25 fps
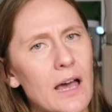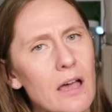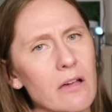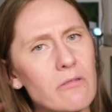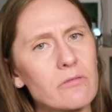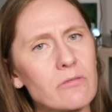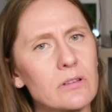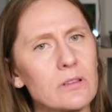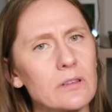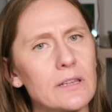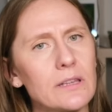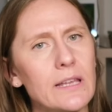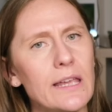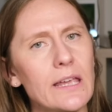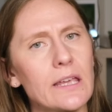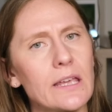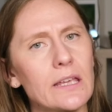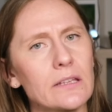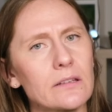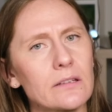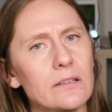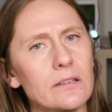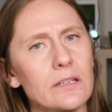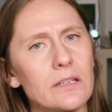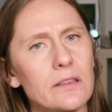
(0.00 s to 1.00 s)
will link
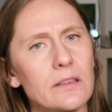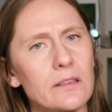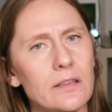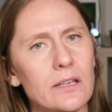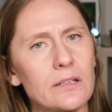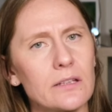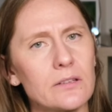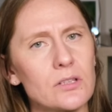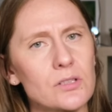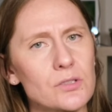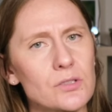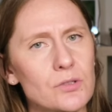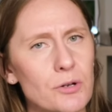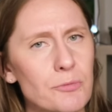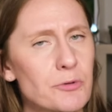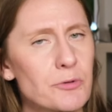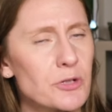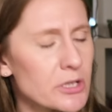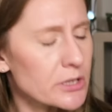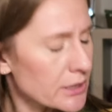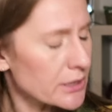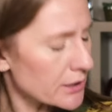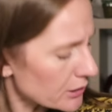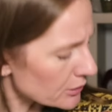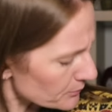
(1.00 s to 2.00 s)
it in the
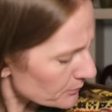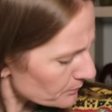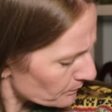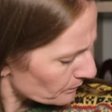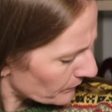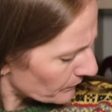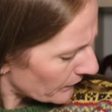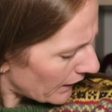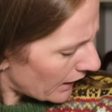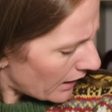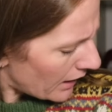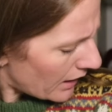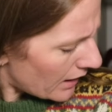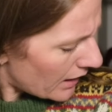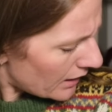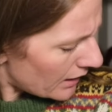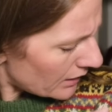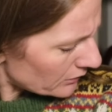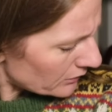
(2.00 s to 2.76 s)
description here. And